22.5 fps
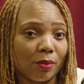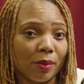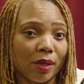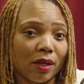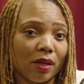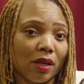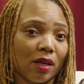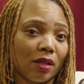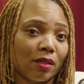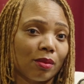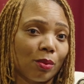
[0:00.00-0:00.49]
my
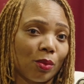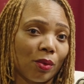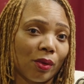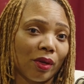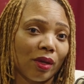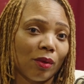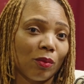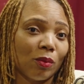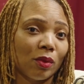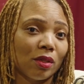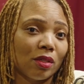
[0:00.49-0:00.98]
next
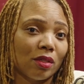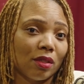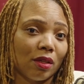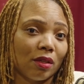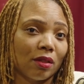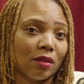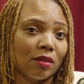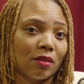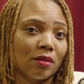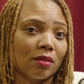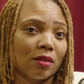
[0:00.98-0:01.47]
point, which
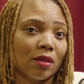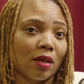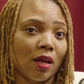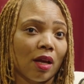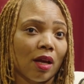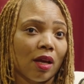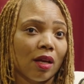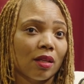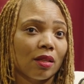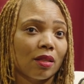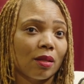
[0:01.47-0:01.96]
is
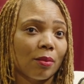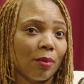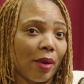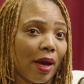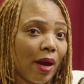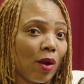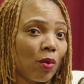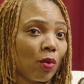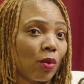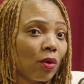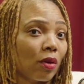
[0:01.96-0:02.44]
the
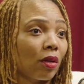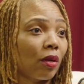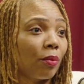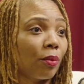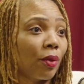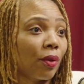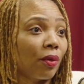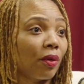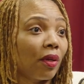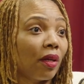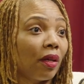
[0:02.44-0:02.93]
power of
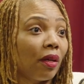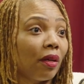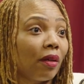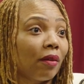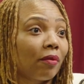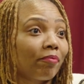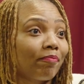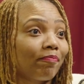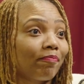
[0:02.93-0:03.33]
community.